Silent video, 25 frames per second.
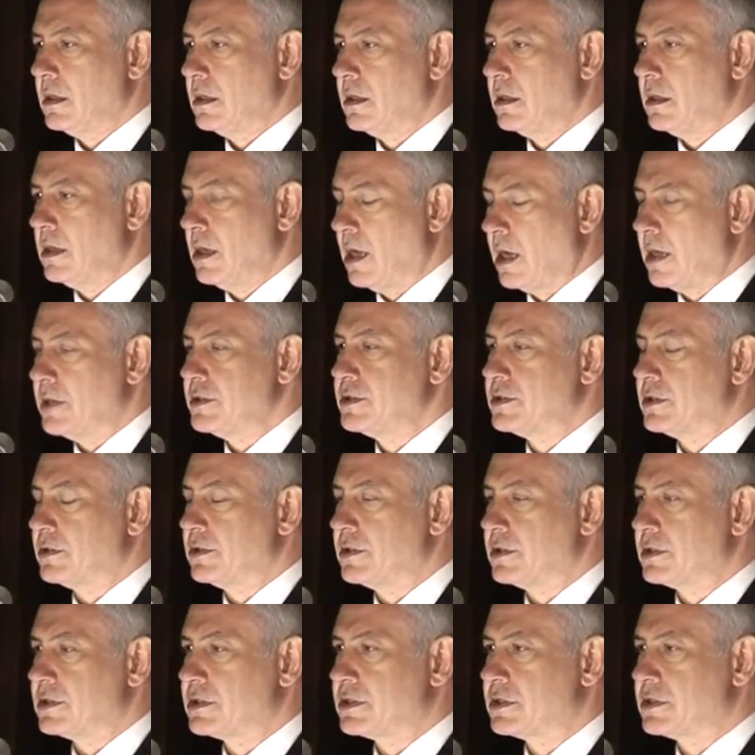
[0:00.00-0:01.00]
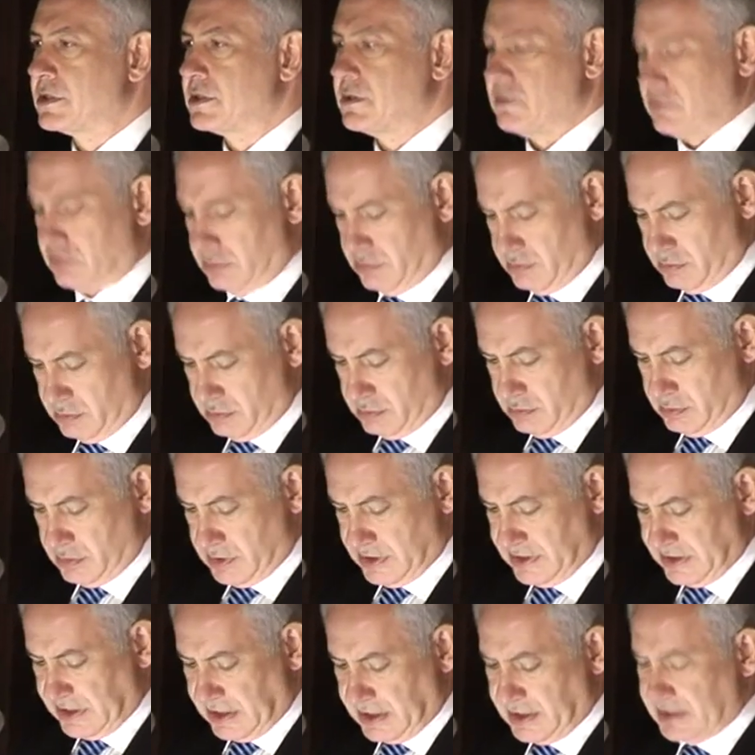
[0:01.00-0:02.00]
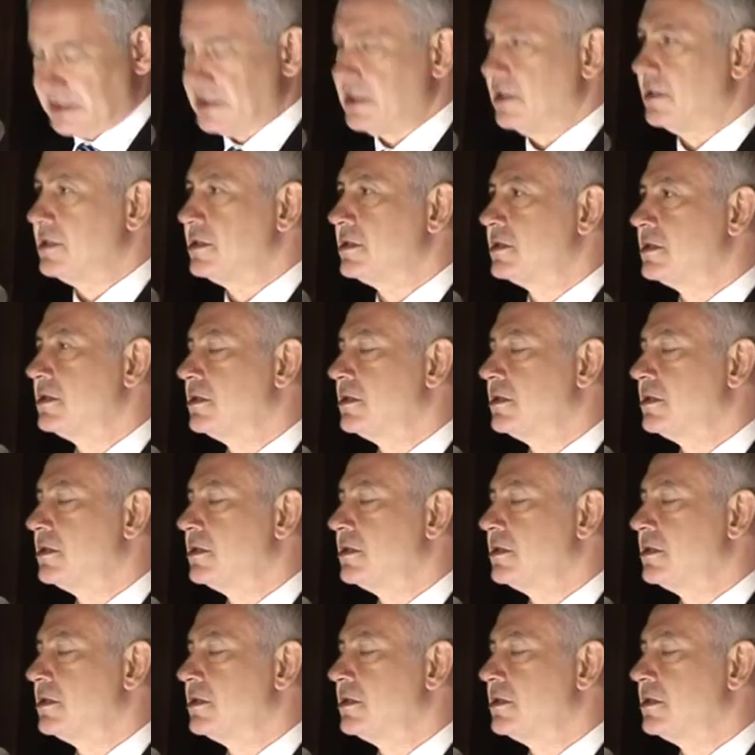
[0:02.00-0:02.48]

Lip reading: non-Jewish citizens